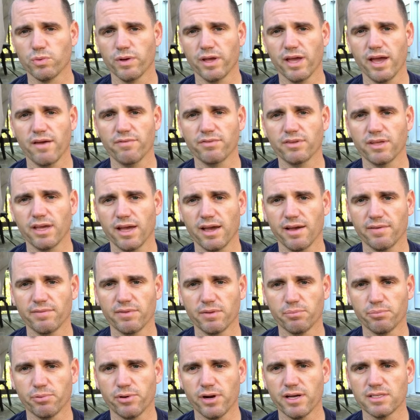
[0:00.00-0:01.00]
we have to have
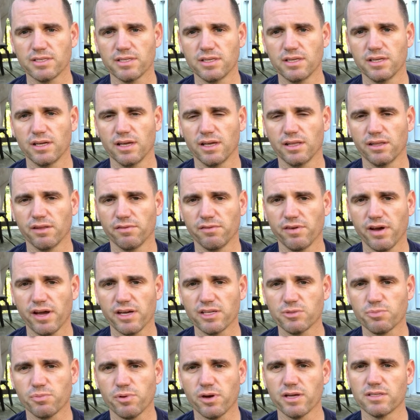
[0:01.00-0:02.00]
the president and the
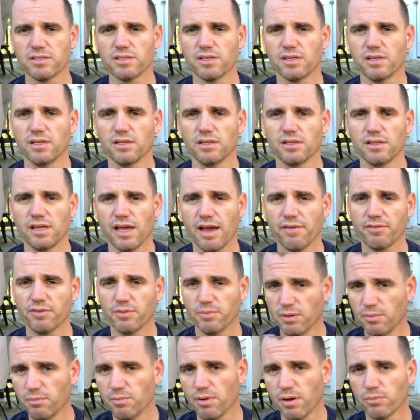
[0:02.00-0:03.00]
vice president have to
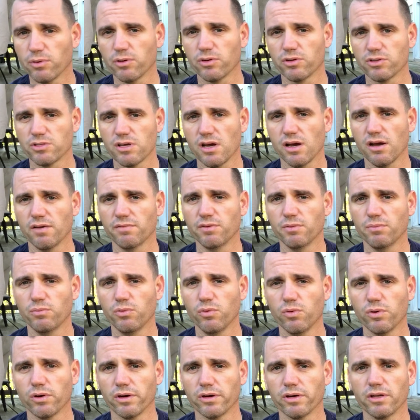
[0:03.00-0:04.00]
be members of the
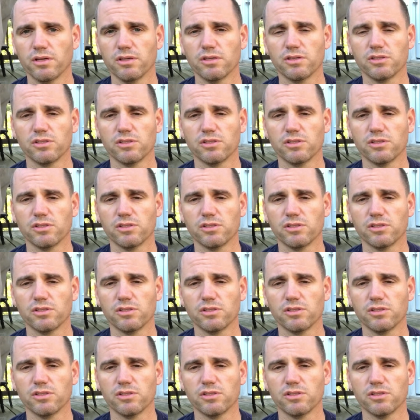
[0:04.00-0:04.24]
board.